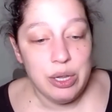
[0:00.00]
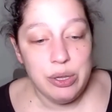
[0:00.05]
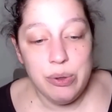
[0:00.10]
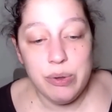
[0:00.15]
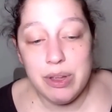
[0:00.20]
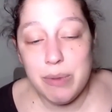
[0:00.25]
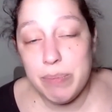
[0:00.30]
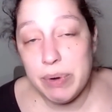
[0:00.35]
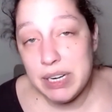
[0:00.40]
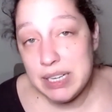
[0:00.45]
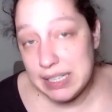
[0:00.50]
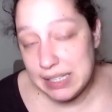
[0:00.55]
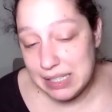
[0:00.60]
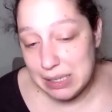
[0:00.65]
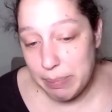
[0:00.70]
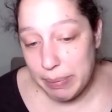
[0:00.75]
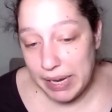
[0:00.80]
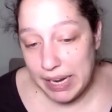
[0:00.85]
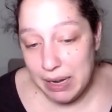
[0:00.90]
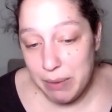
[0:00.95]
You can
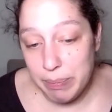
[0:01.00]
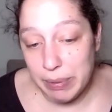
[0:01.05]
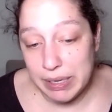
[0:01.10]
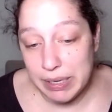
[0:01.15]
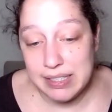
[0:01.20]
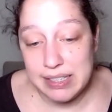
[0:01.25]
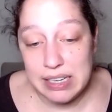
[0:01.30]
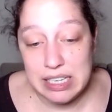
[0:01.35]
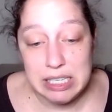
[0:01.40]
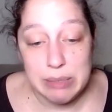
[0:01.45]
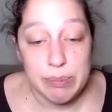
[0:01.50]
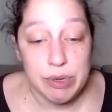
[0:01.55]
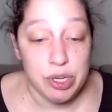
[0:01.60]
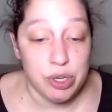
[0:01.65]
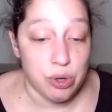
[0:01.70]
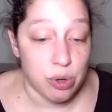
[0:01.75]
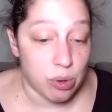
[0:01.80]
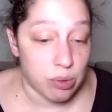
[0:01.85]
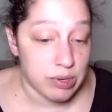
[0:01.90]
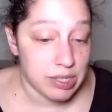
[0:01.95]
participate by sending me
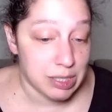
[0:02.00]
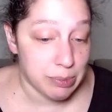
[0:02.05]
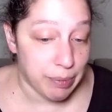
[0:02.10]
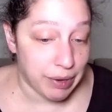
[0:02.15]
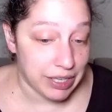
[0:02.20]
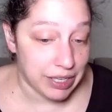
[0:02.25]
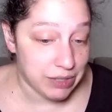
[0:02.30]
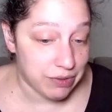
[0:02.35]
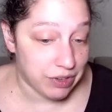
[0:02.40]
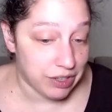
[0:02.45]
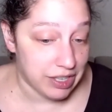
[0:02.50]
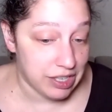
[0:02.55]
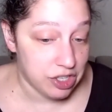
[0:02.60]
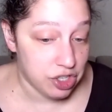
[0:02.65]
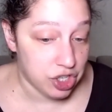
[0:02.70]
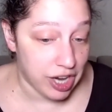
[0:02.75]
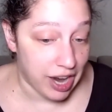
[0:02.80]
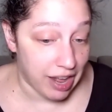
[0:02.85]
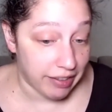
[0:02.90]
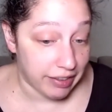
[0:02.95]
your response for
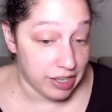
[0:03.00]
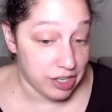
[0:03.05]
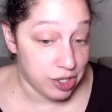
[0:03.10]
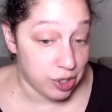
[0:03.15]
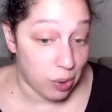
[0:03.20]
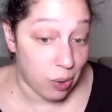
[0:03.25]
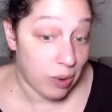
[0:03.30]
this challenge